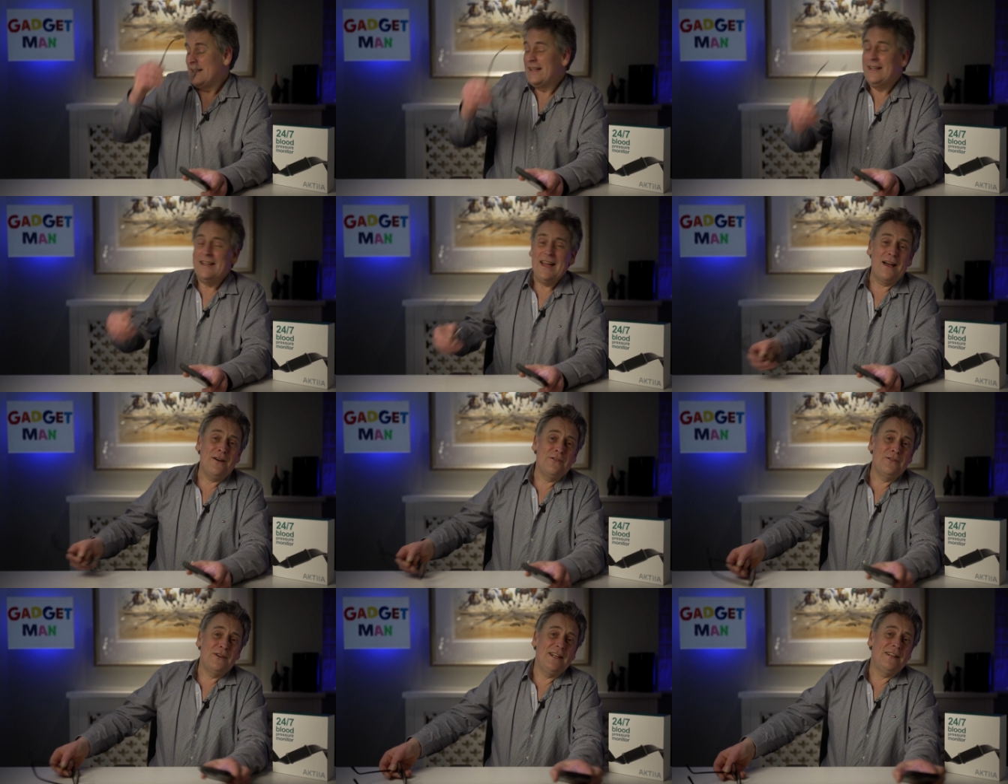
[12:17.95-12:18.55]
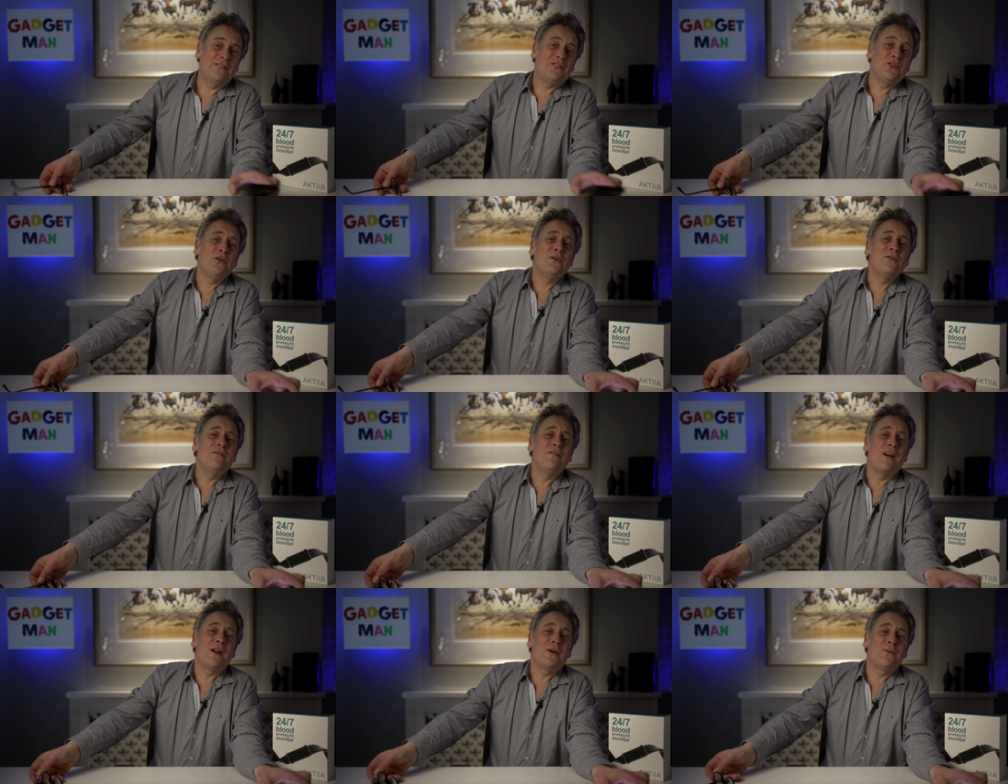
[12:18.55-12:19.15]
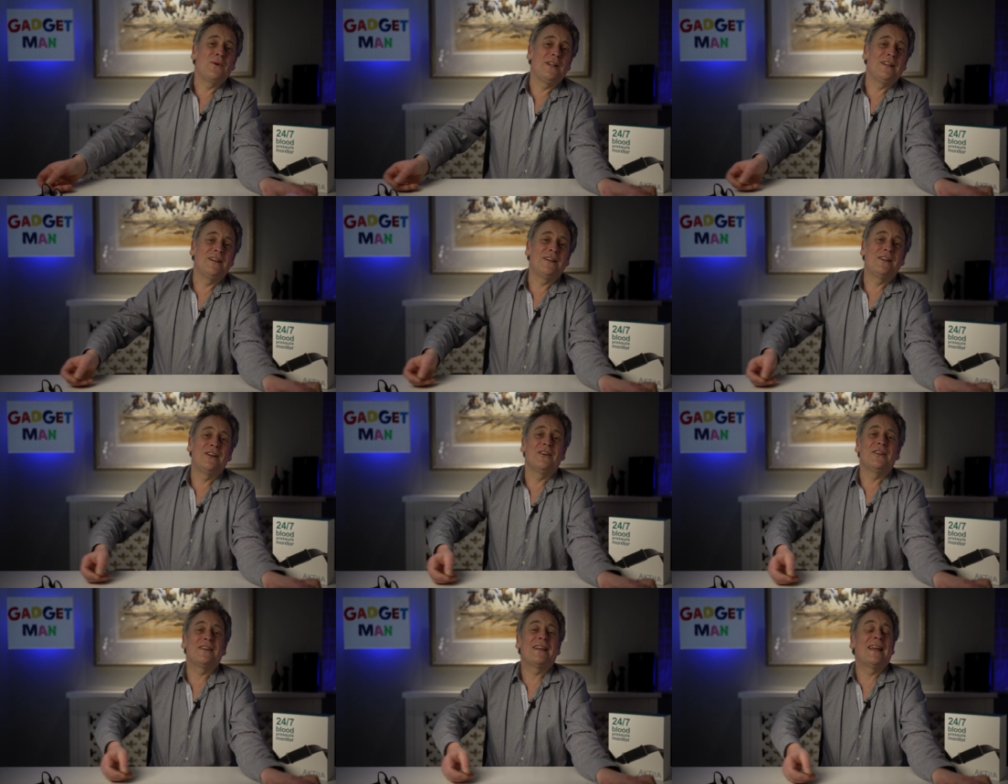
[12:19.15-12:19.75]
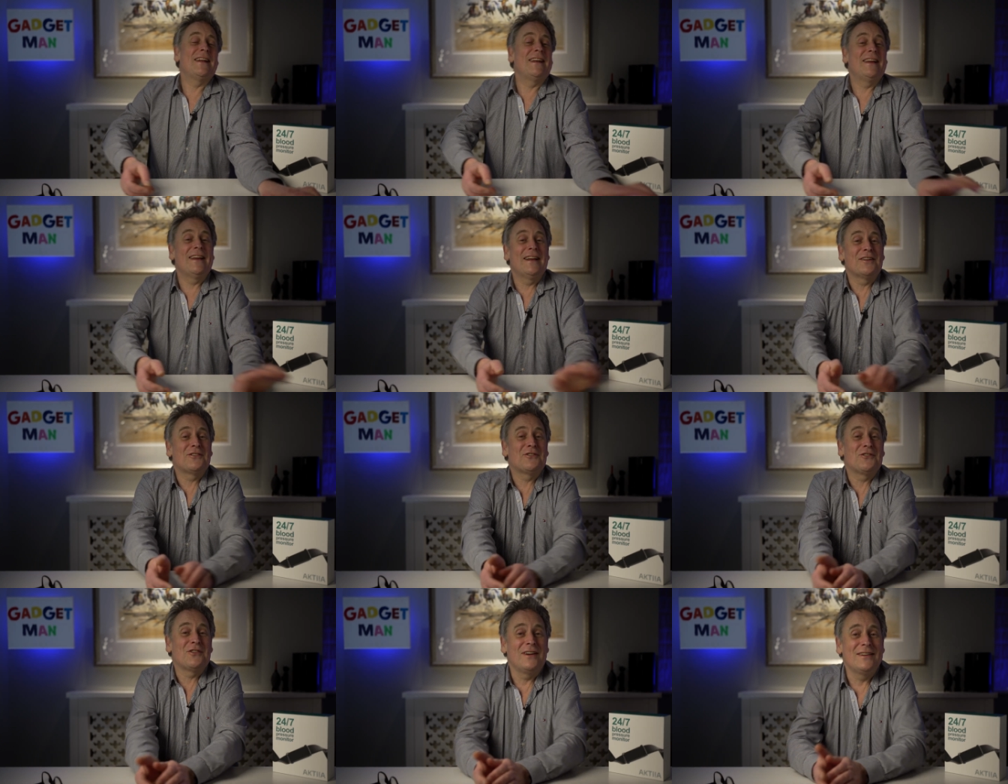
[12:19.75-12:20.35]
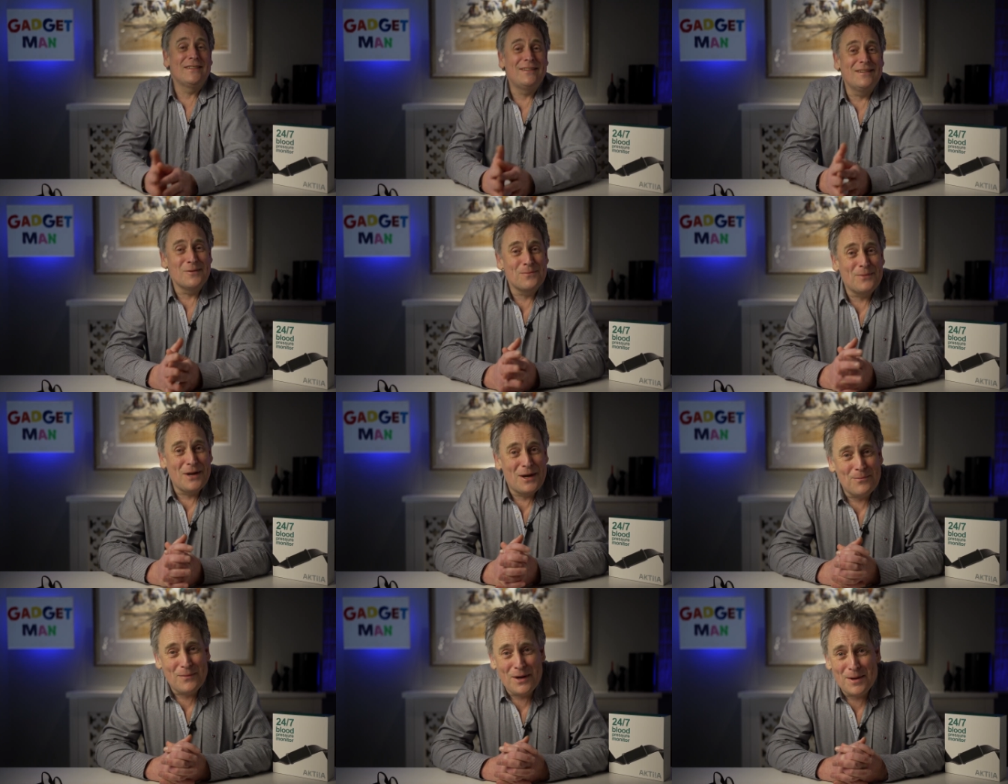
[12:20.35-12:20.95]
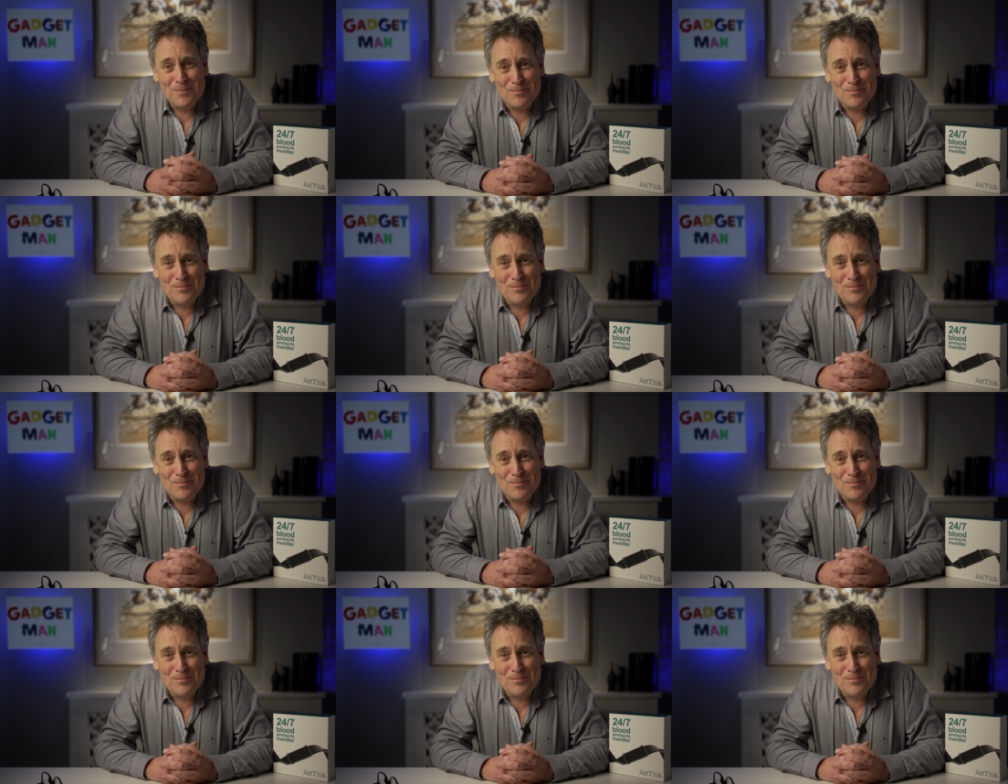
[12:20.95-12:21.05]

Now, it's all very well and good getting excited about my